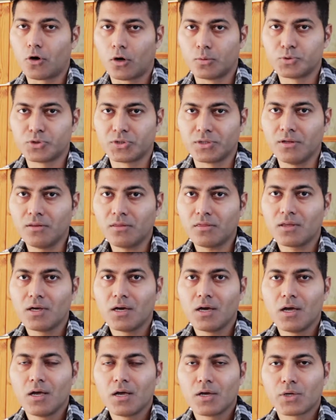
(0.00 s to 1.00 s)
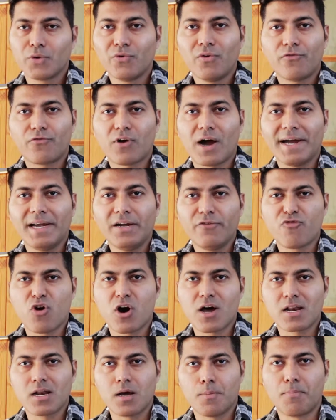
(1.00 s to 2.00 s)
options, you will find
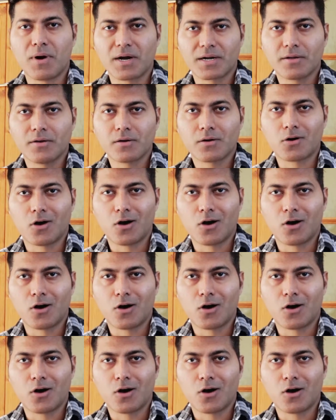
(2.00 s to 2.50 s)
one button